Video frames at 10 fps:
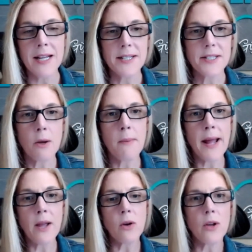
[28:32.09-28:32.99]
So,
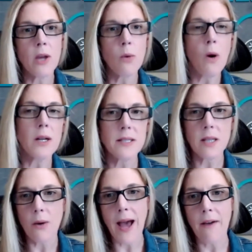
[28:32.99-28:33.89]
Michael, you
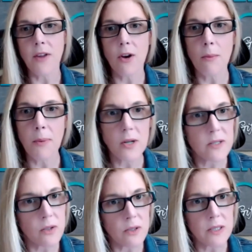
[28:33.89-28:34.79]
also have your
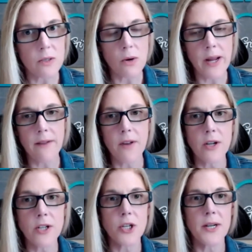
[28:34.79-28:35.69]
personal story of your
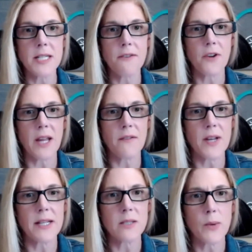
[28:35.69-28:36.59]
journey to forgiveness.